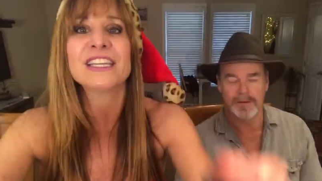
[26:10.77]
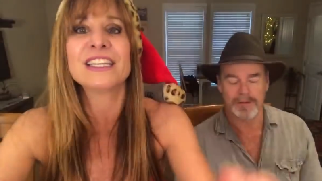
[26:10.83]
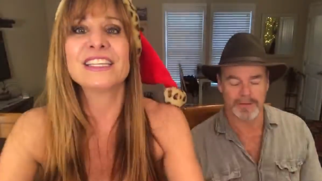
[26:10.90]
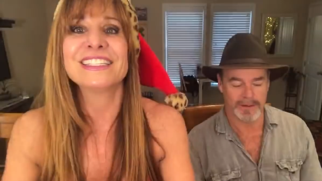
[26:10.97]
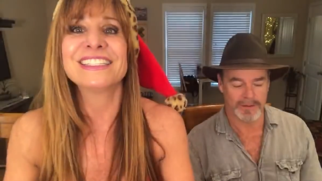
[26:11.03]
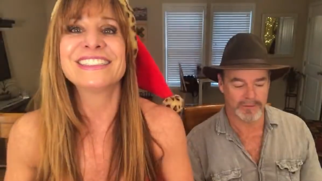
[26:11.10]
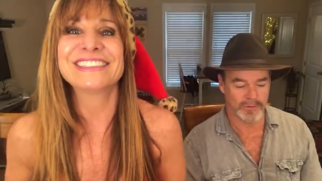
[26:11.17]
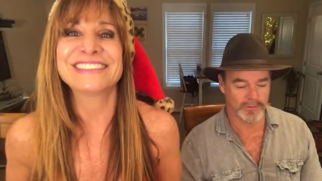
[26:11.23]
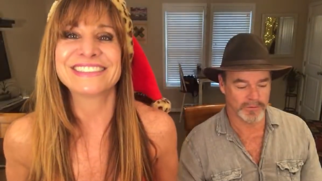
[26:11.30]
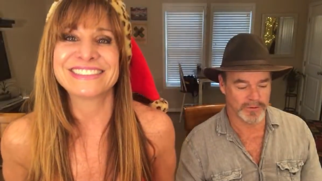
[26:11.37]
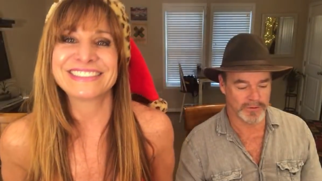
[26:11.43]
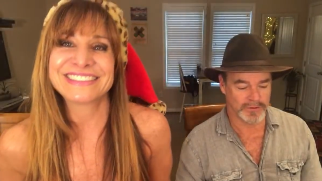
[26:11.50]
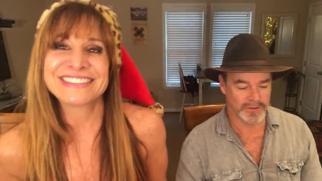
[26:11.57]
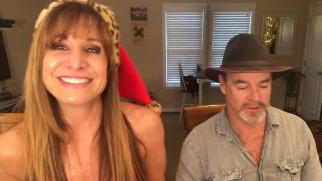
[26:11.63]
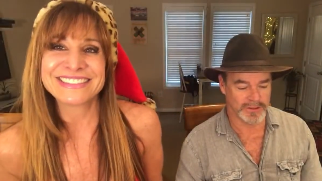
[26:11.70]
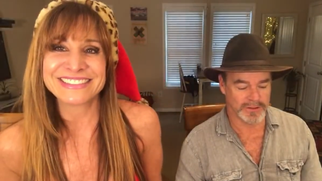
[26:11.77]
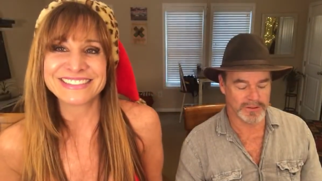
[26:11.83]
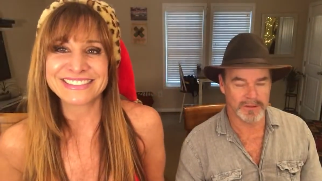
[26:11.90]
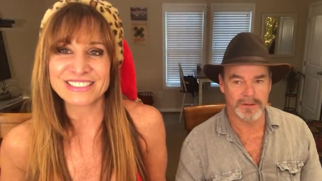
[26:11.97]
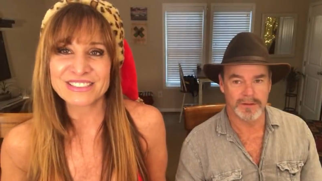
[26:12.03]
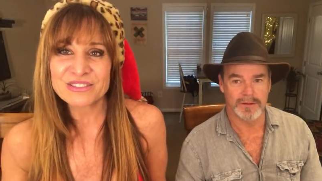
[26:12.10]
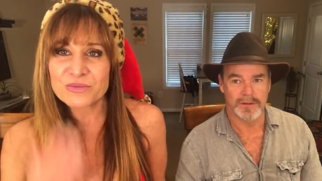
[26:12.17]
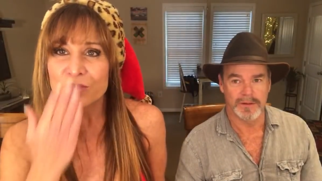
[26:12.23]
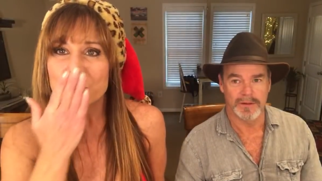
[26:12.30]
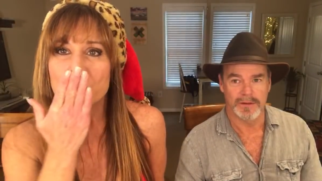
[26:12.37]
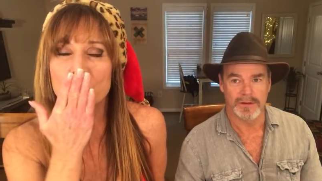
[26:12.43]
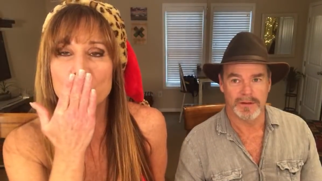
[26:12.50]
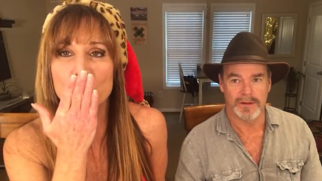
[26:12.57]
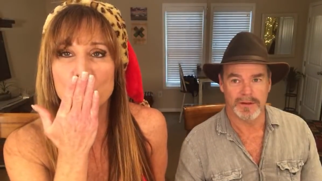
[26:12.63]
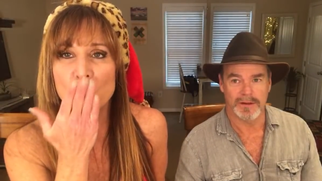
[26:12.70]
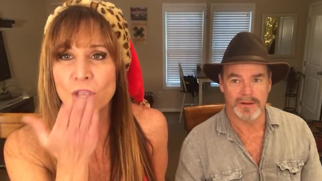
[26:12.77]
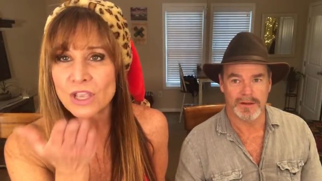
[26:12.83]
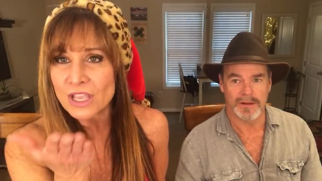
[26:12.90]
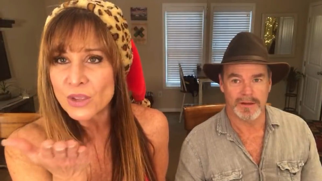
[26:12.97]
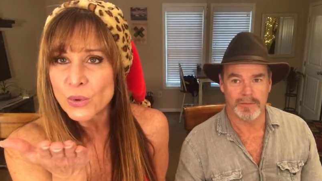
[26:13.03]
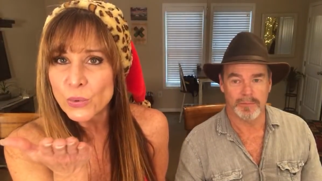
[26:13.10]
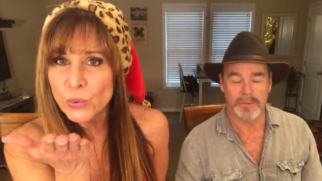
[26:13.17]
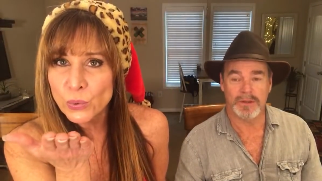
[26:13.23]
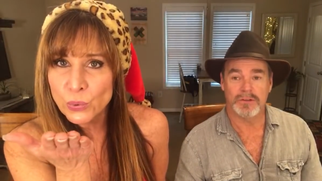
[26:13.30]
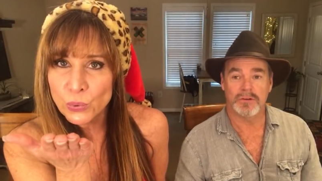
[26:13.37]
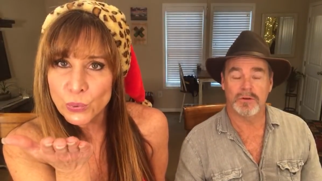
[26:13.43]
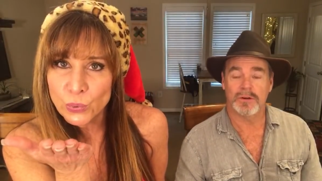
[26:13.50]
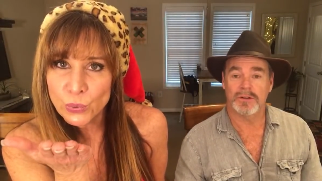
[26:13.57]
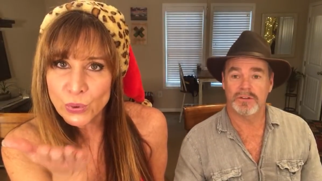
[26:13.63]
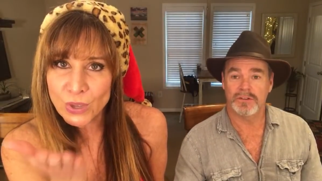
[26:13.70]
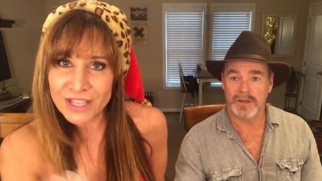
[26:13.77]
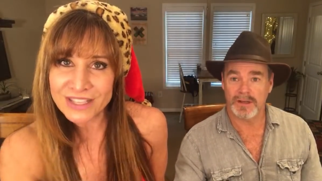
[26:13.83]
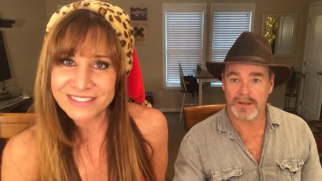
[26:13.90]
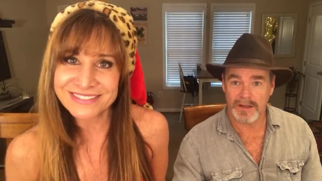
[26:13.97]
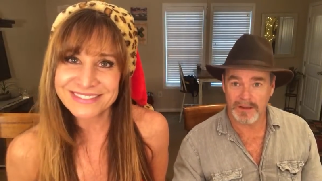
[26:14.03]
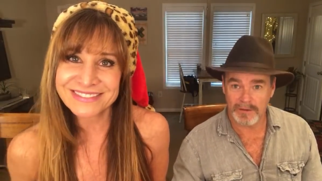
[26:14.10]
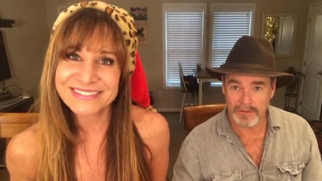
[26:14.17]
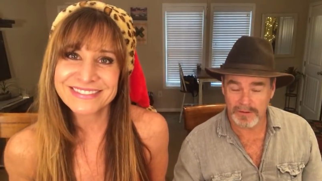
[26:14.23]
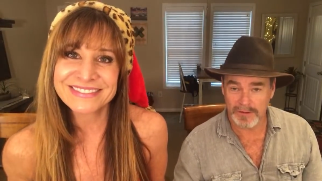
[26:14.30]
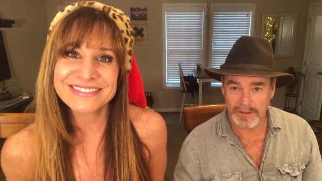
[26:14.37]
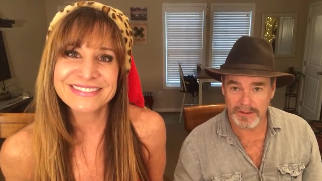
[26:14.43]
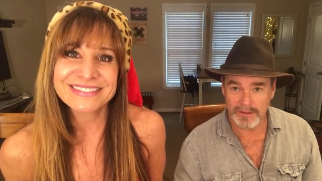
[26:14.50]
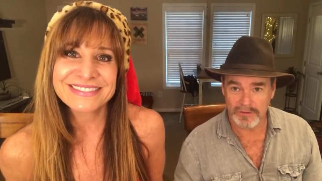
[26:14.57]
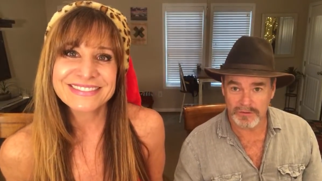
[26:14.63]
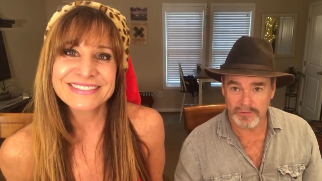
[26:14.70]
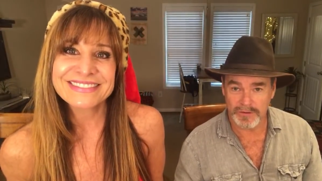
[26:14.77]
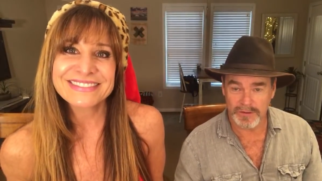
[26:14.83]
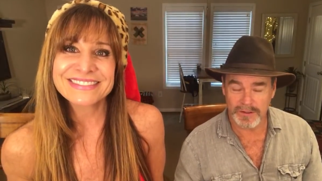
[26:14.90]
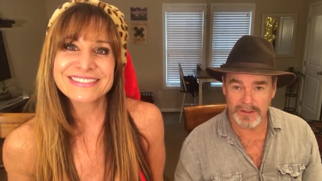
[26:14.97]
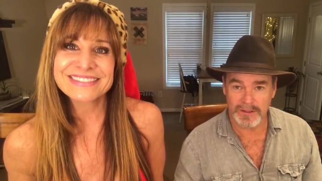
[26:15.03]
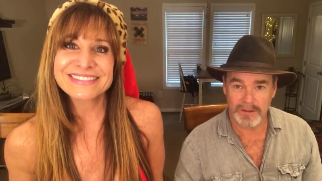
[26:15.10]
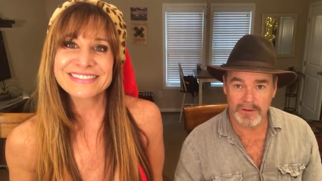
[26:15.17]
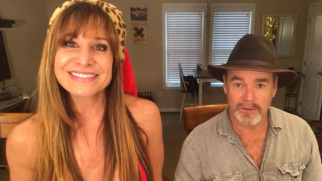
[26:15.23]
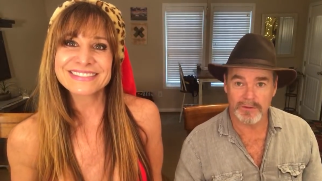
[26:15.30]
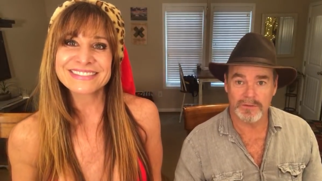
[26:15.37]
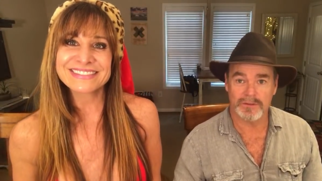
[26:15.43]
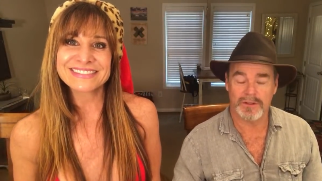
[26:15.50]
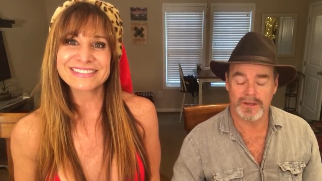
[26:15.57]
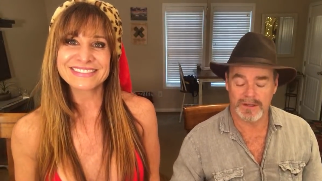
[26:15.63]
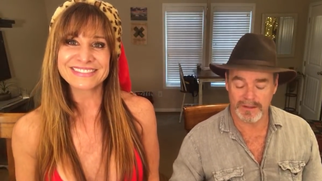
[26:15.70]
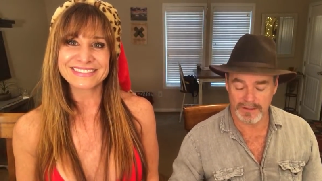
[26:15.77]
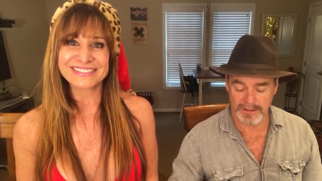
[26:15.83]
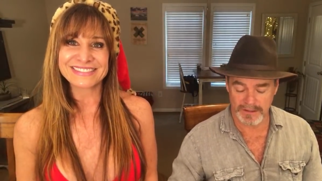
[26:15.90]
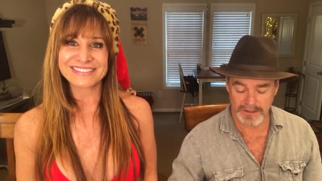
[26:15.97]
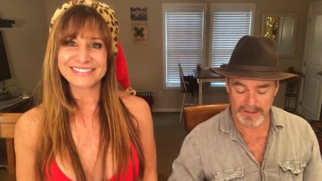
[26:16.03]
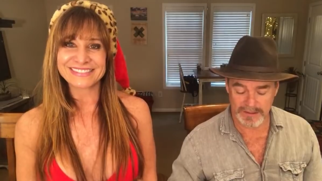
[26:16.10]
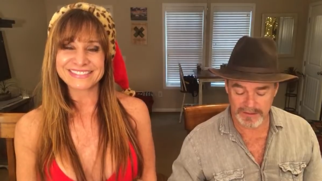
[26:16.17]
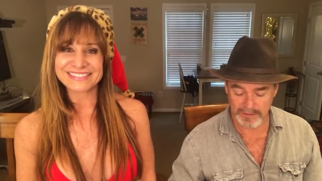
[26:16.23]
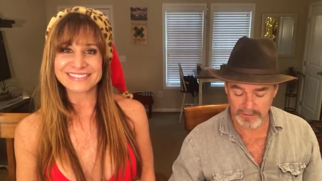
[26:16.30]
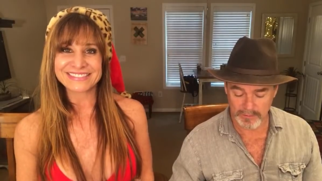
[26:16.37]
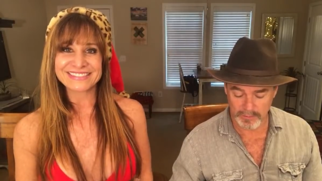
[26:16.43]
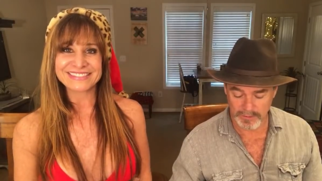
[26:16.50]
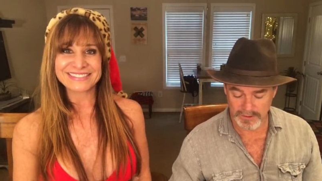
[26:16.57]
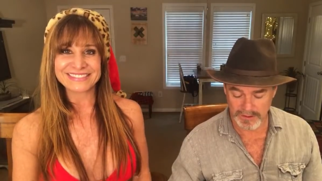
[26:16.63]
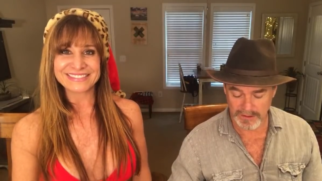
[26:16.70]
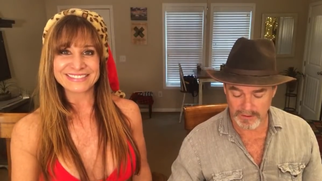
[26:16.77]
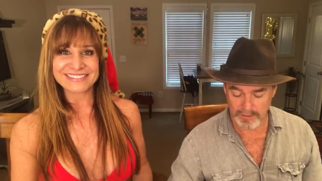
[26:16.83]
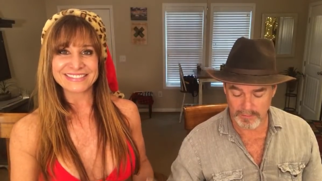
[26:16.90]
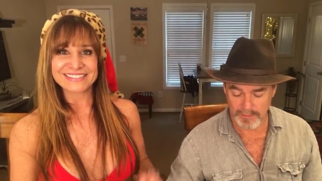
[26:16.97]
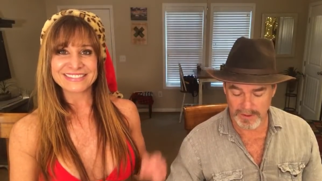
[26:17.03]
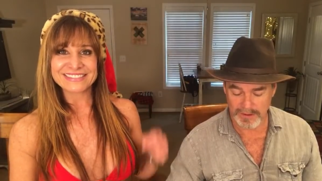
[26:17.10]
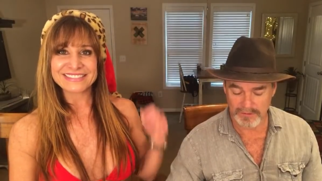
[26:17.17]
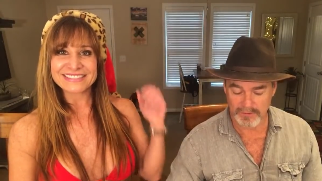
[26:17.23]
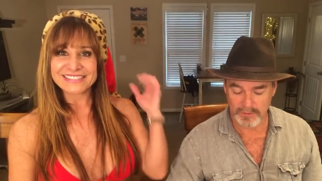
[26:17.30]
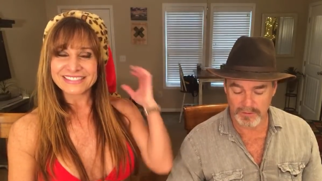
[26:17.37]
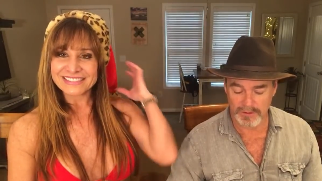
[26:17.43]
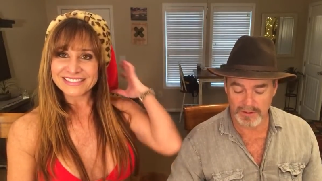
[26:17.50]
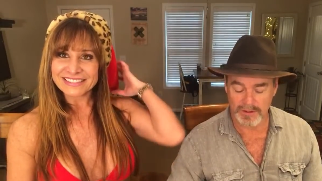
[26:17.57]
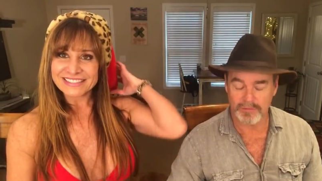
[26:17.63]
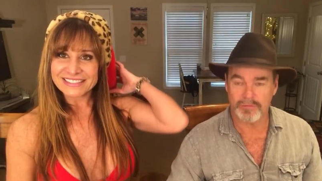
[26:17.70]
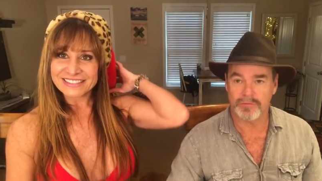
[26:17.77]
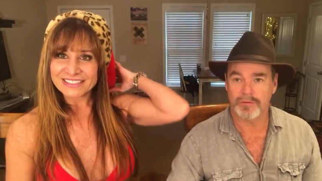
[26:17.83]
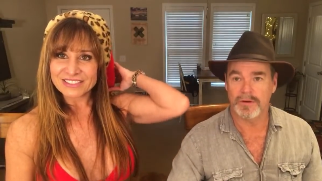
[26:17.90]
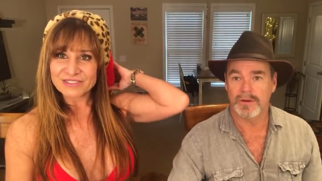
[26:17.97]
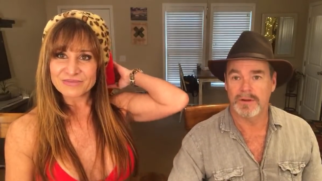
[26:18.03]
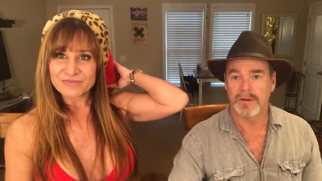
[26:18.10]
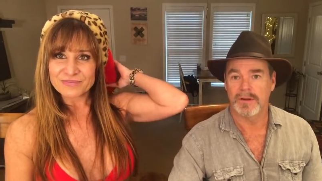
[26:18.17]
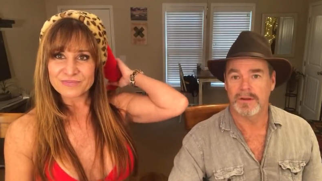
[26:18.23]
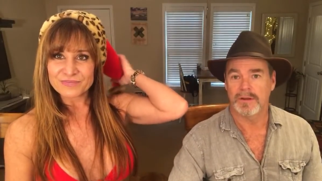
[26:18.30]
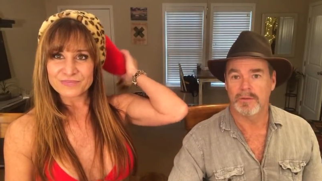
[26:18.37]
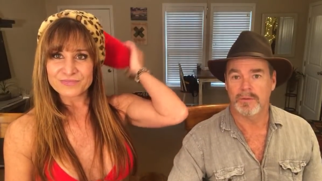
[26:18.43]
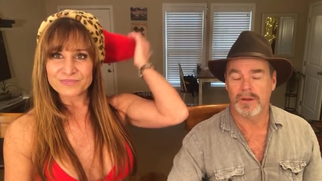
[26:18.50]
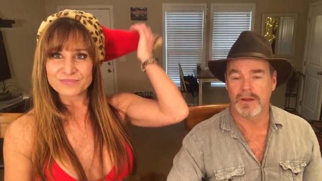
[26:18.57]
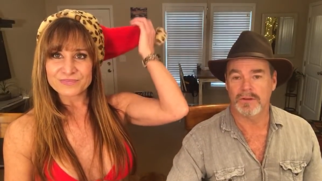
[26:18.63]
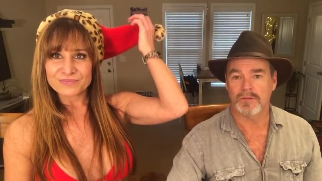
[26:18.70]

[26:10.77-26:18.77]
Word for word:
Speaker 1: Thanks for visiting. Mm. Uh, be sure to check out the latest videos. Again, we can't remind you enough, can't